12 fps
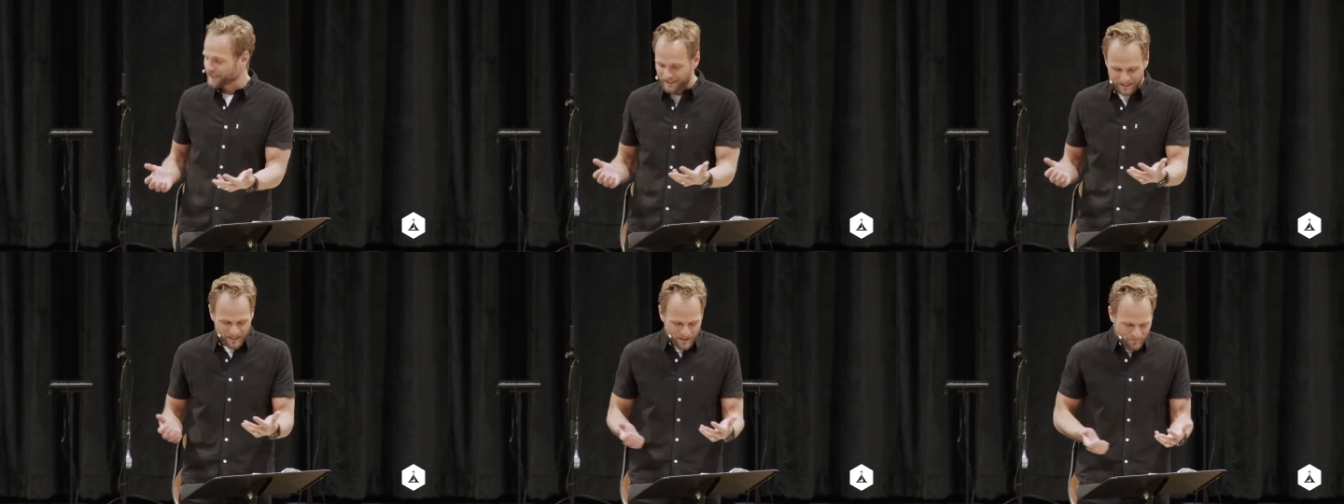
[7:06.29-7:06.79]

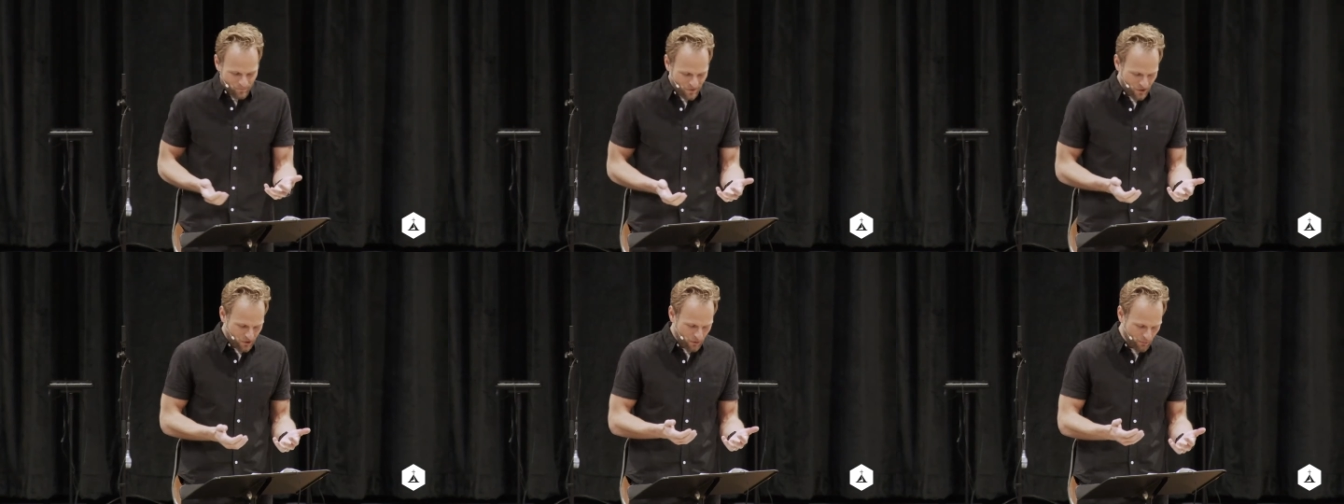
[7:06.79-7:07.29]
And
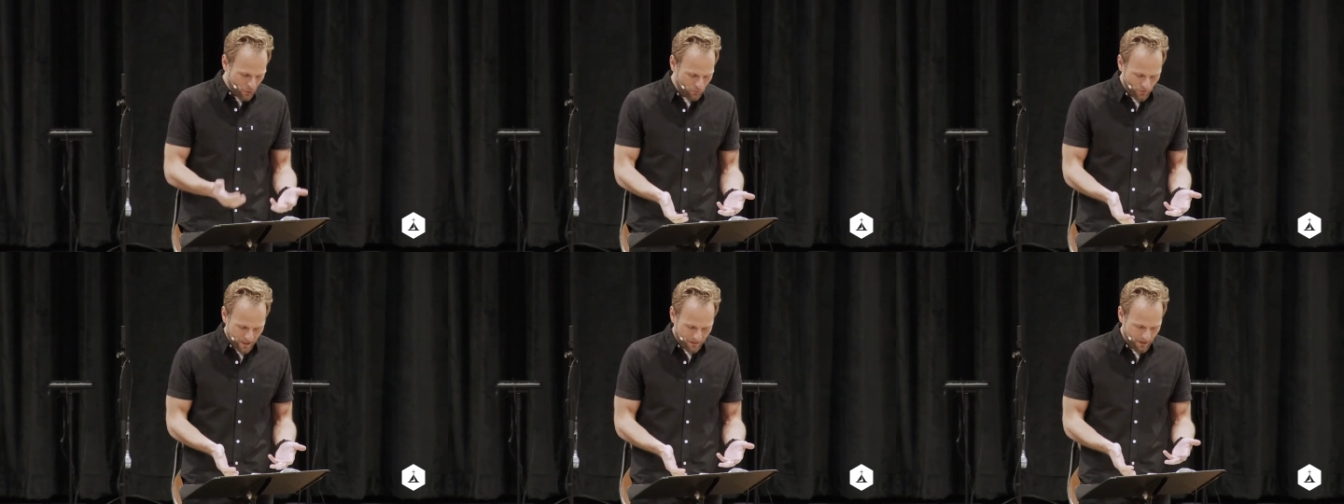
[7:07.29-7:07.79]
the
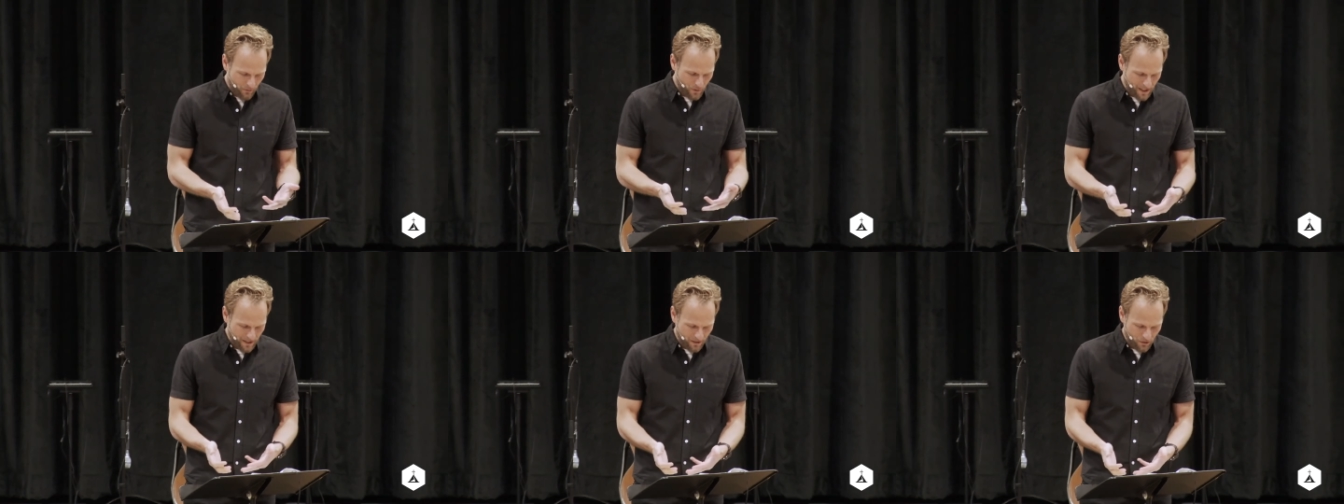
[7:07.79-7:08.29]
beautiful thing about
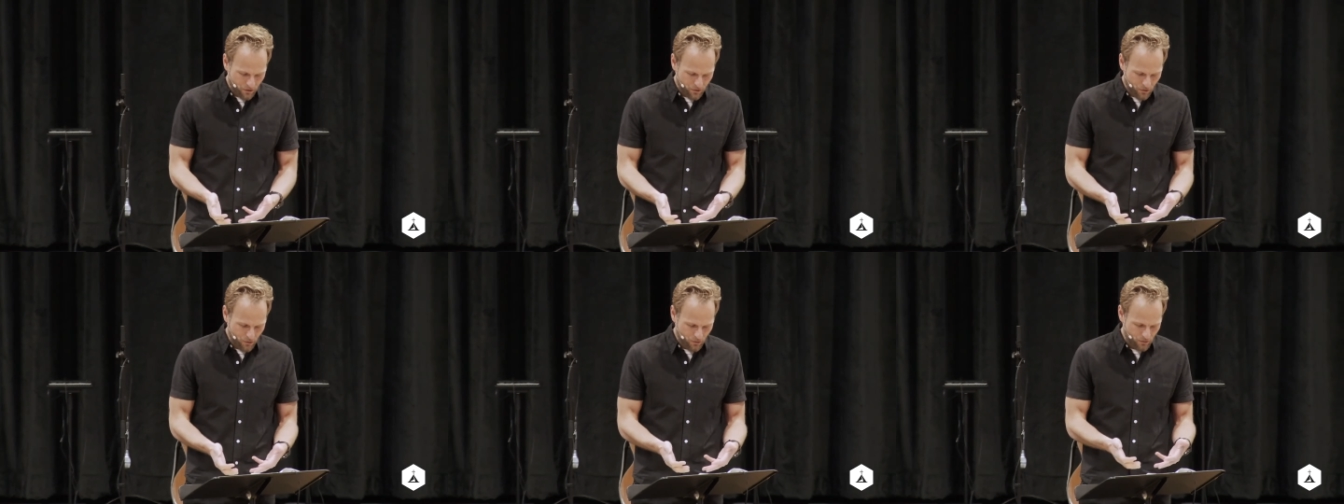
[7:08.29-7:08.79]
reading
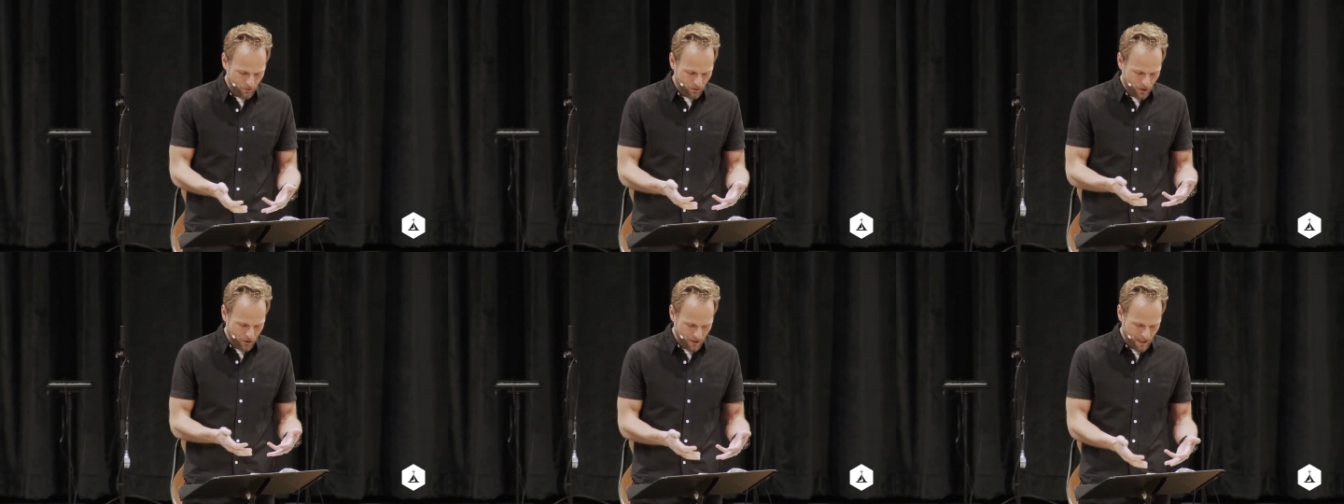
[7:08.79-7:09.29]
through the
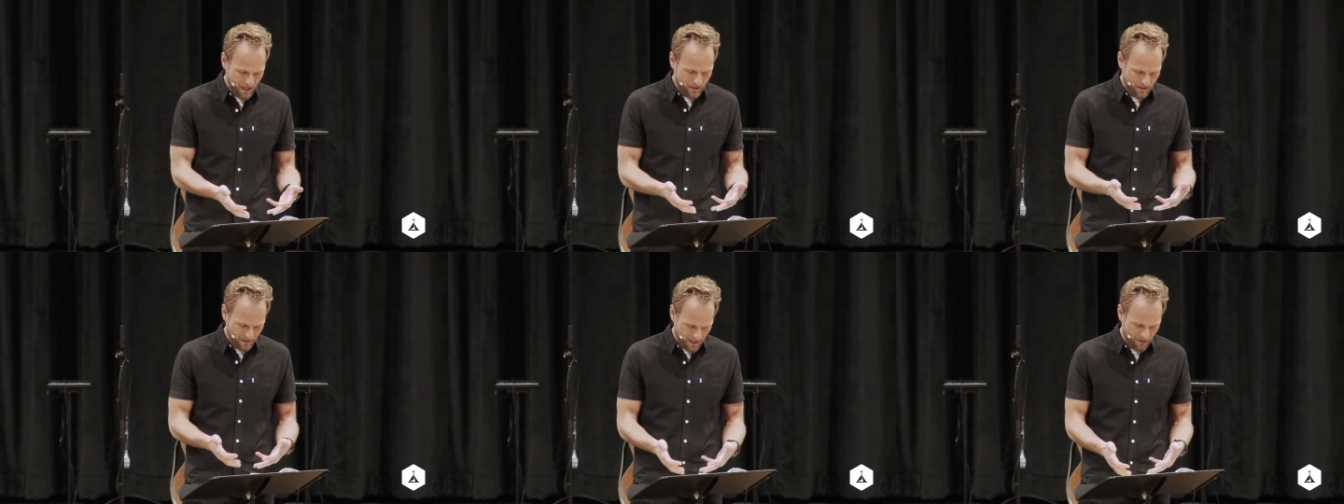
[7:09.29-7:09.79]

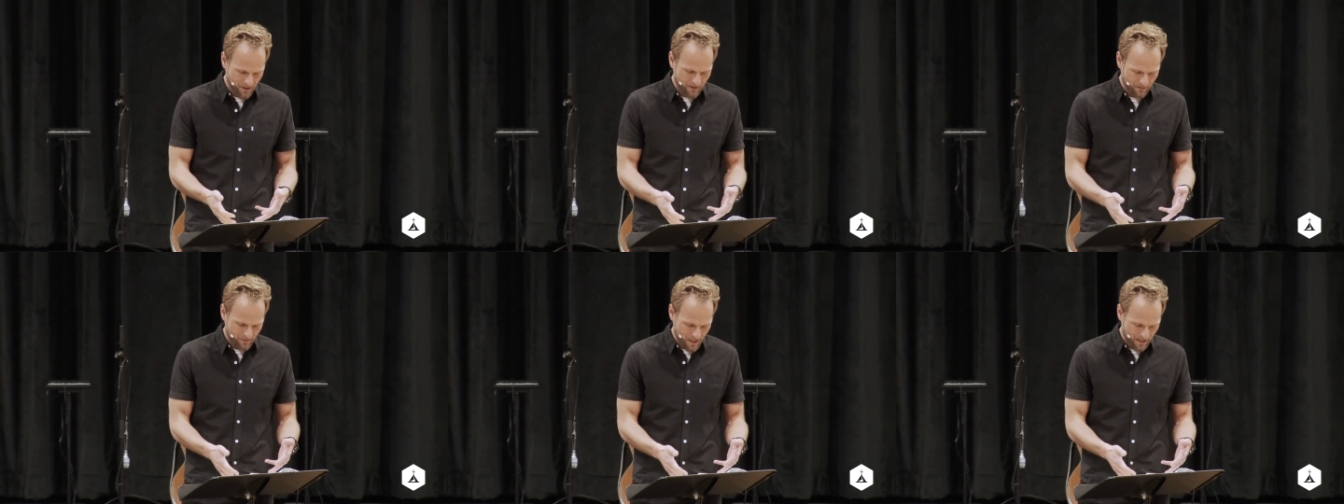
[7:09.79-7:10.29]
creation narrative
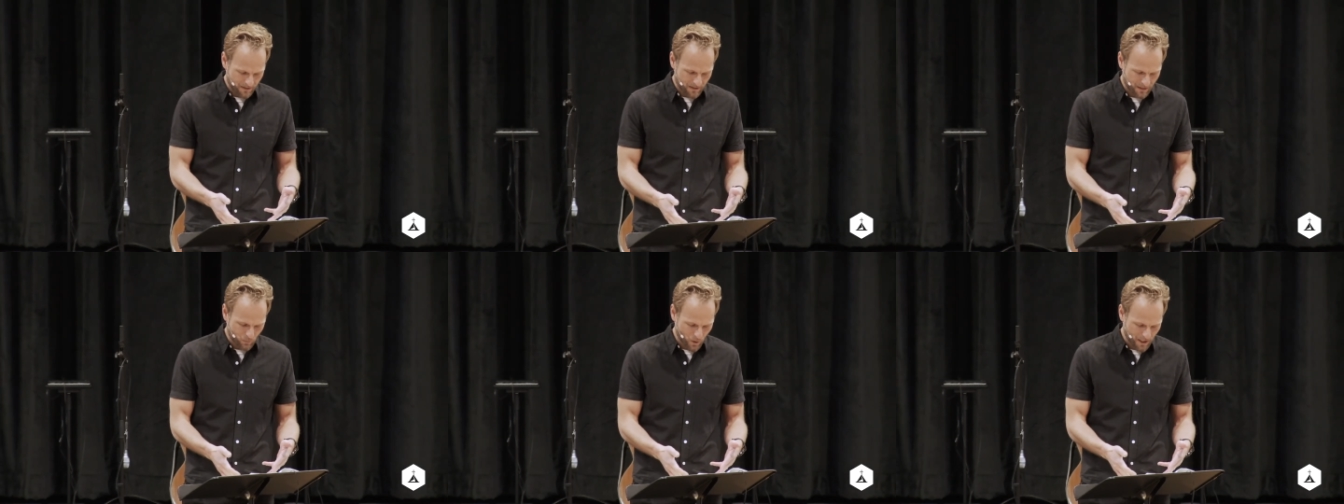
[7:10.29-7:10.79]
of
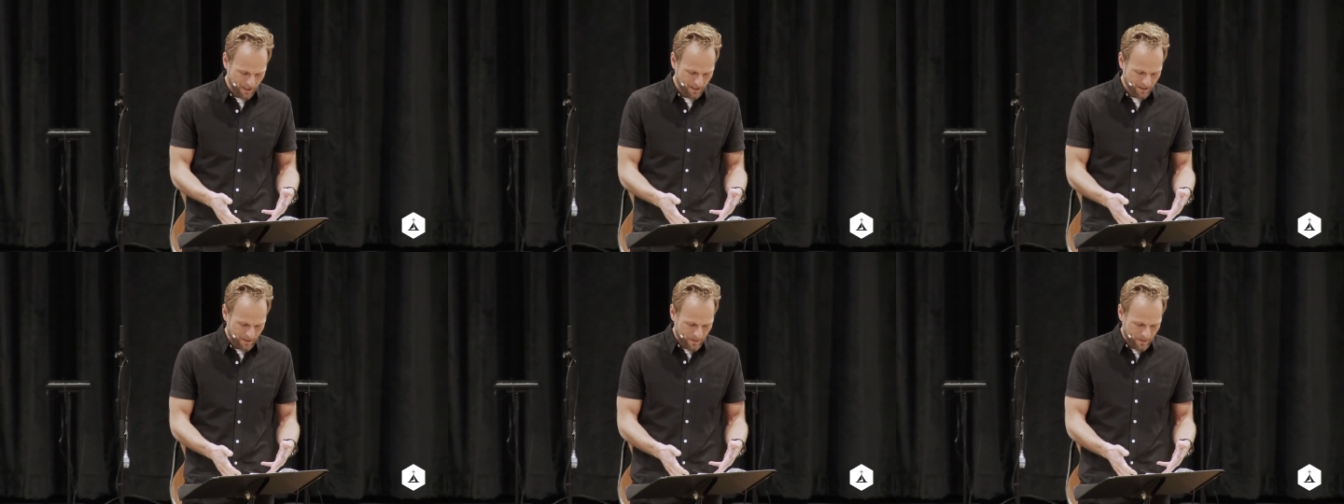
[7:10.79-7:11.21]
Genesis 1